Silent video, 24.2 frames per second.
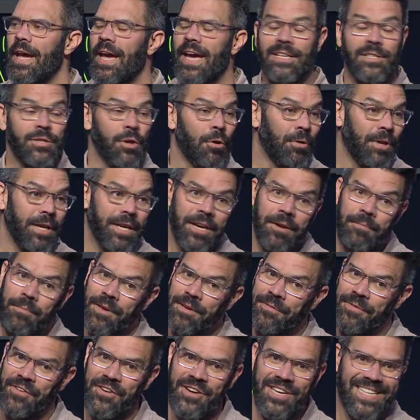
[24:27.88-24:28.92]
it's only gonna
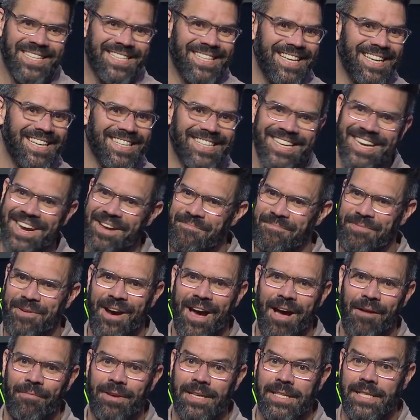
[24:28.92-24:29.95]
be for a season, I
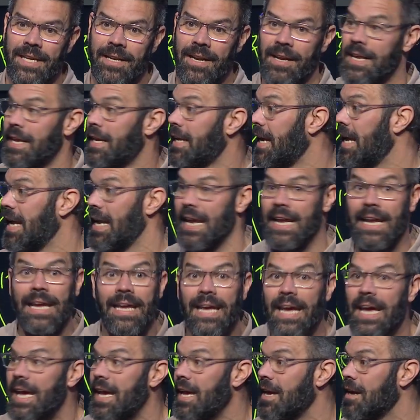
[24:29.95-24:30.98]
promise. In a, in a
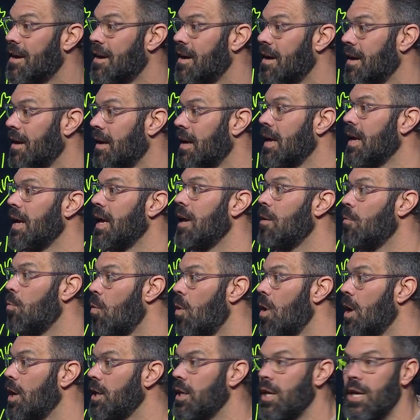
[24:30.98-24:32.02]
year, in
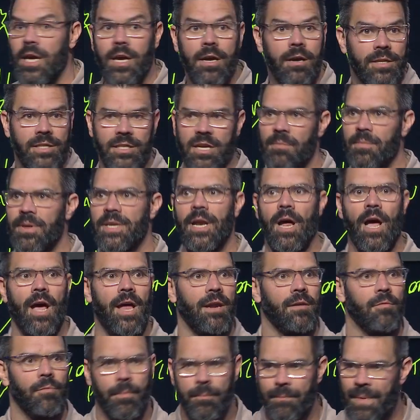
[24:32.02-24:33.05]
one year, it's gonna be
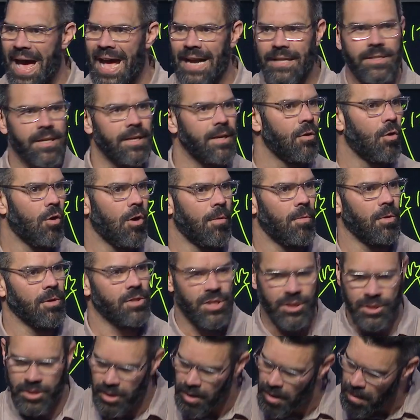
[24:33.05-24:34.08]
done, back to normal.
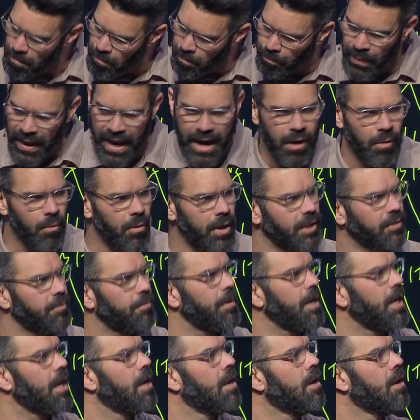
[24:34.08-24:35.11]
Just bear with
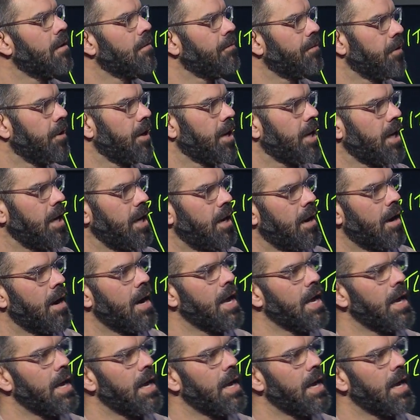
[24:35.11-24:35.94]
me for a year.